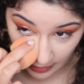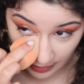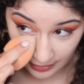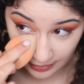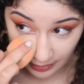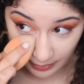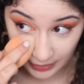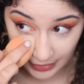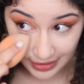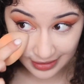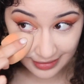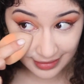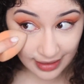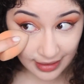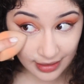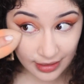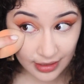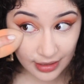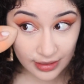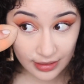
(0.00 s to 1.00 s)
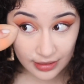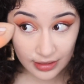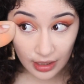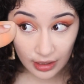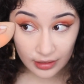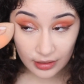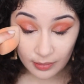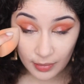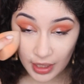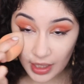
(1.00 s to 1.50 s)
So I'm gonna set this
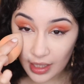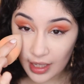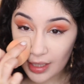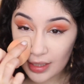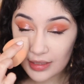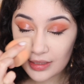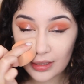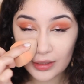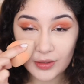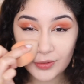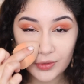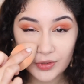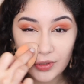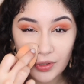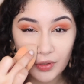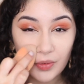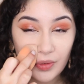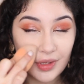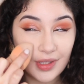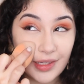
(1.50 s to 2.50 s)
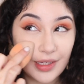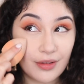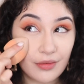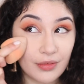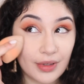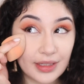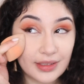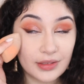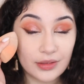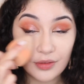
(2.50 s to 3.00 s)
under my eyes and also the
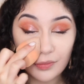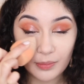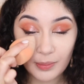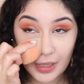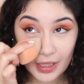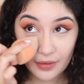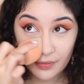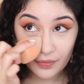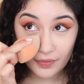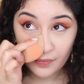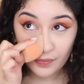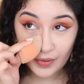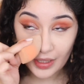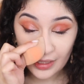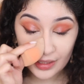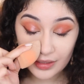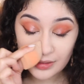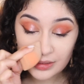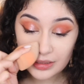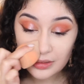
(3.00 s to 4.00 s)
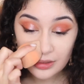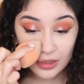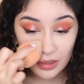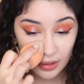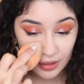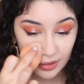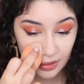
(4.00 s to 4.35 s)
rest of my face.